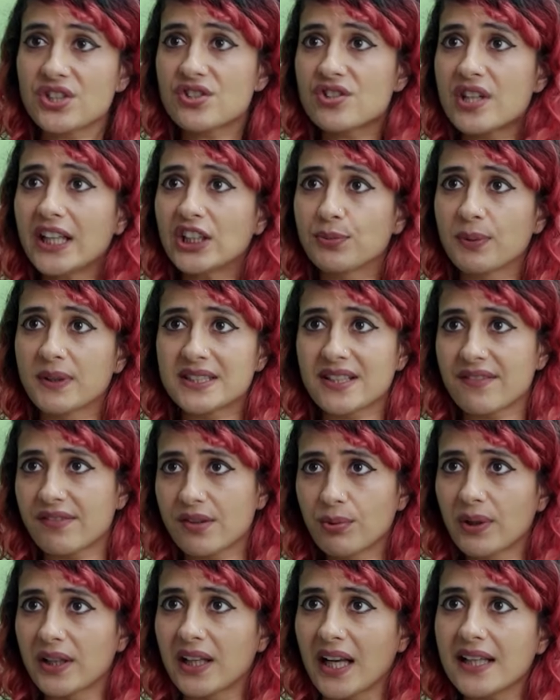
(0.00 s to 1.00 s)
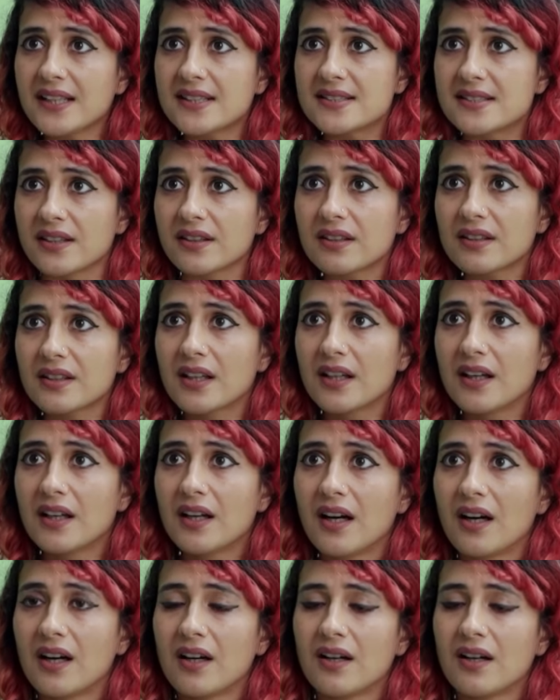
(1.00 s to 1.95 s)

strange because everyone likes it, mm.